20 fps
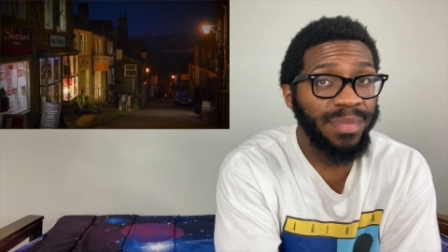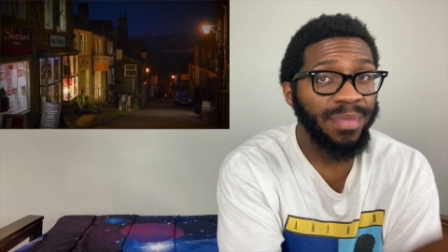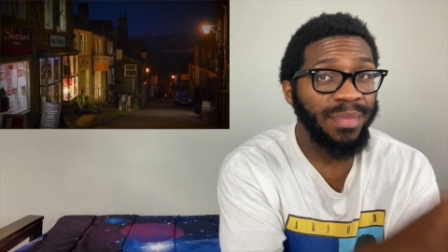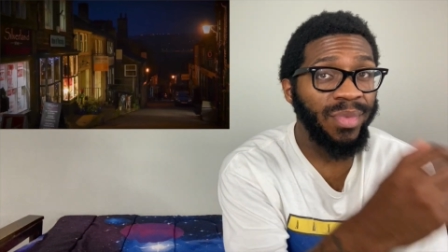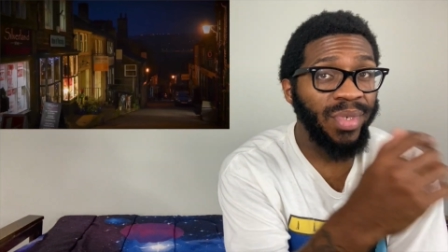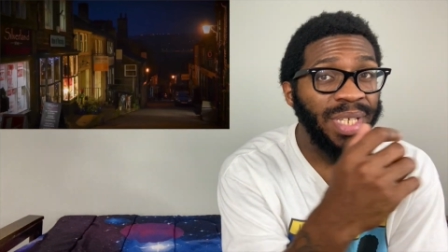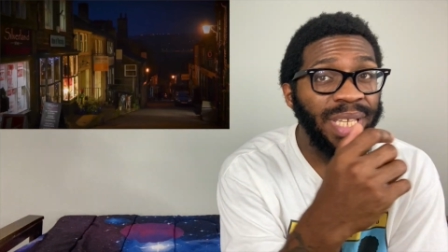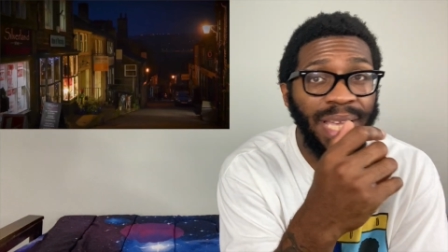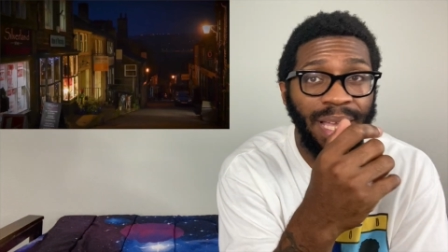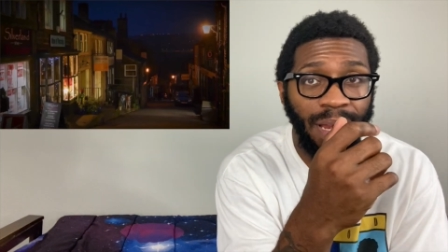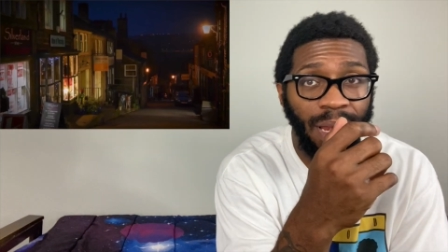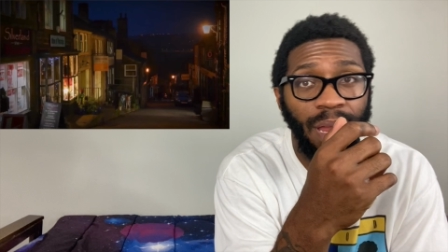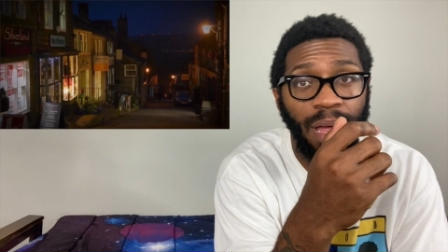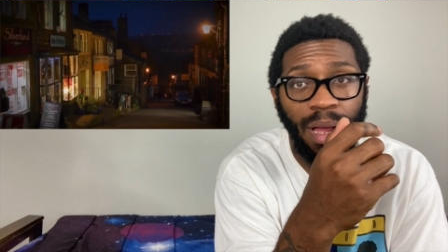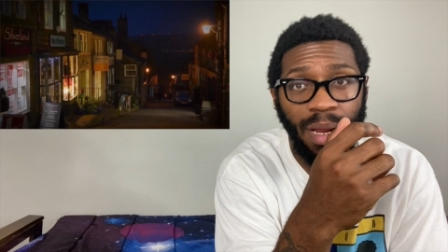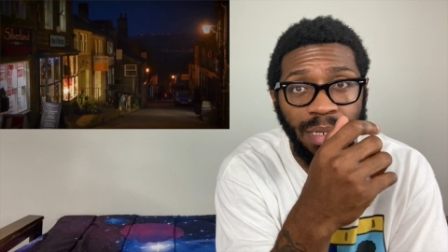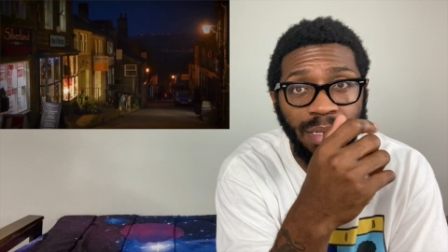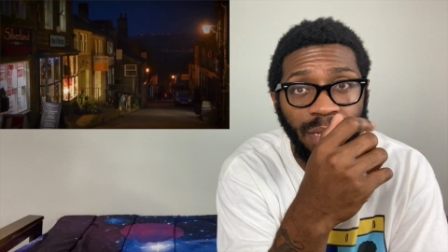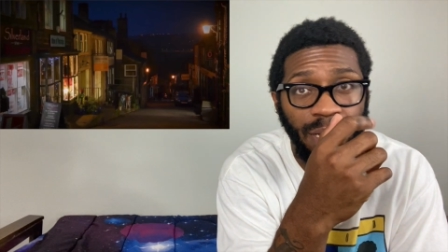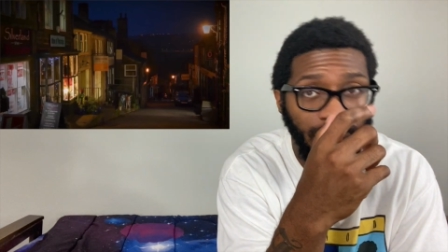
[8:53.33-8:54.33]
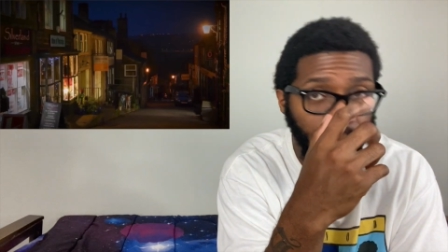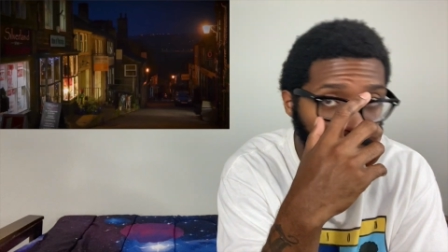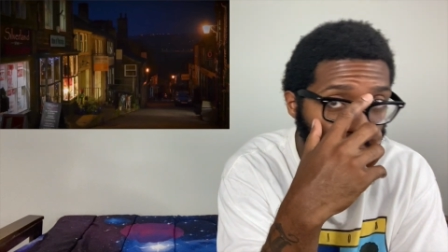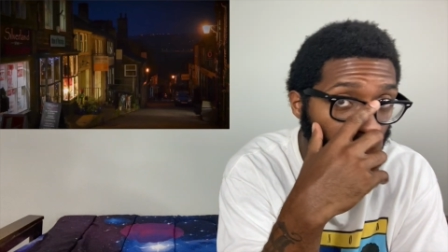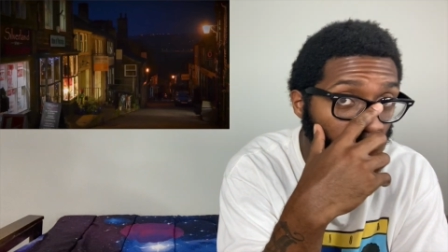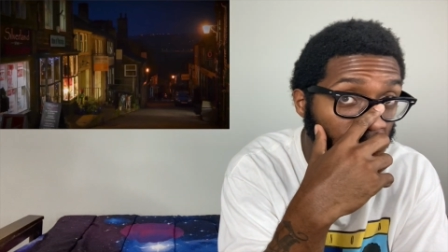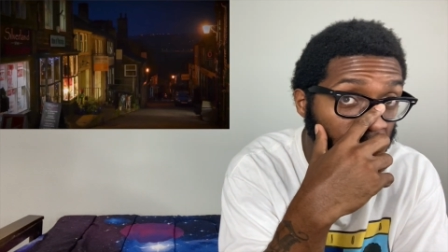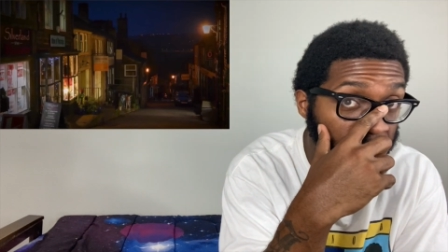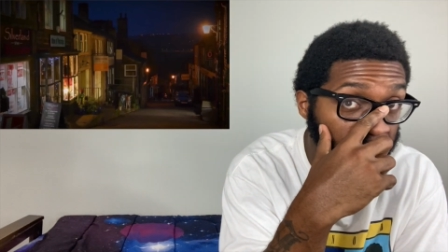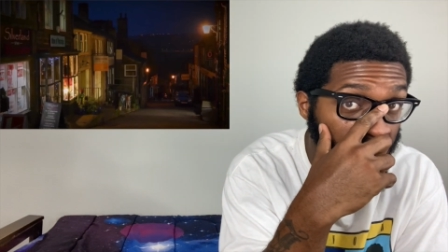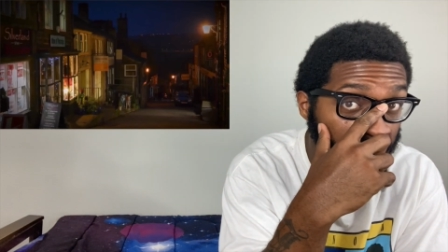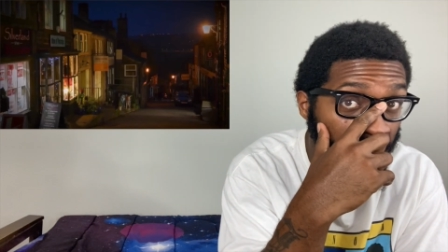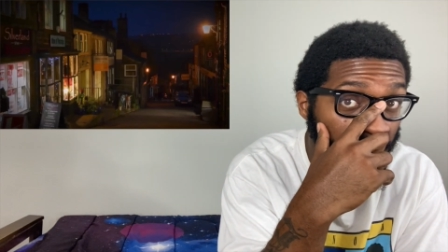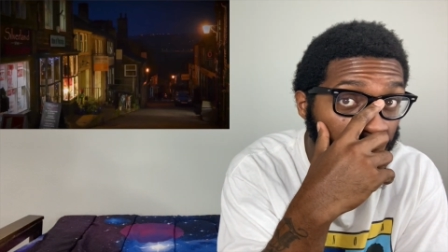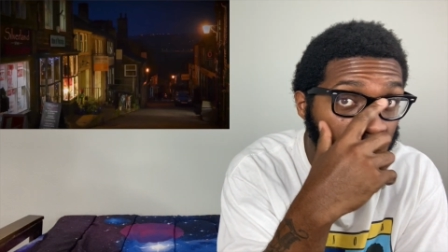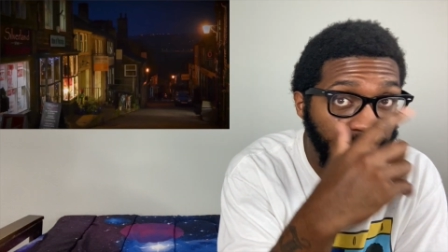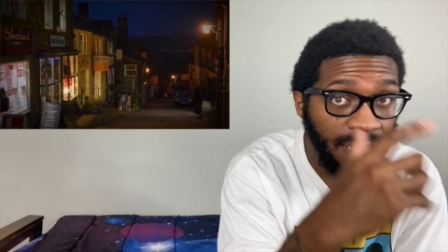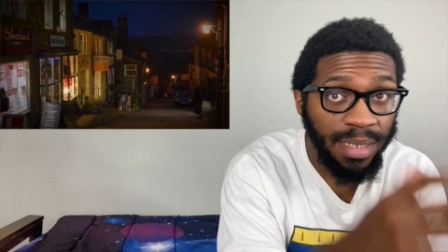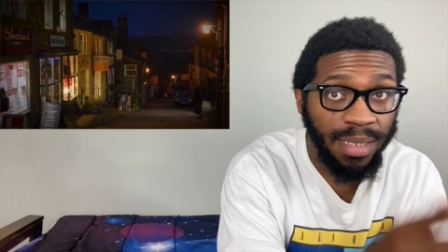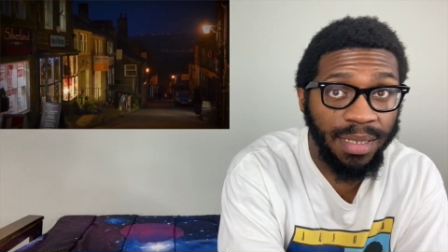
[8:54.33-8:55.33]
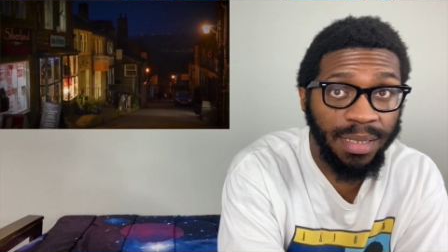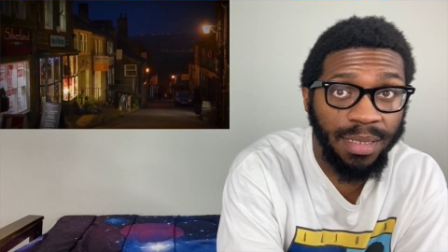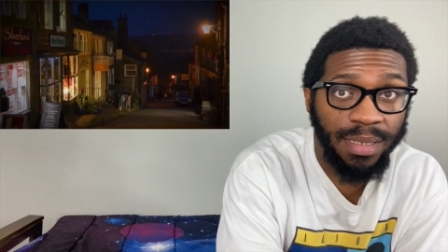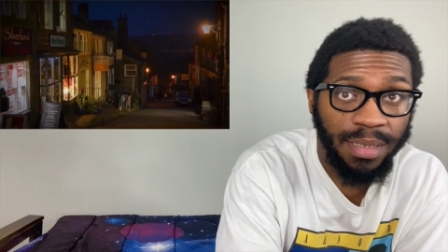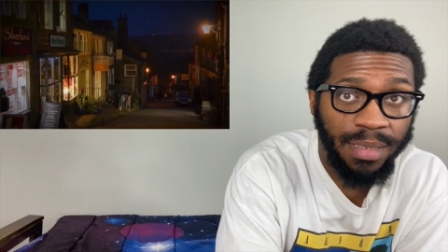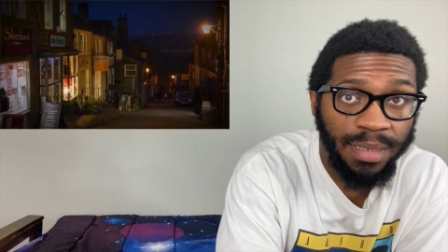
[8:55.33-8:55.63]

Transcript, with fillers: you getting locked up off of sustenance.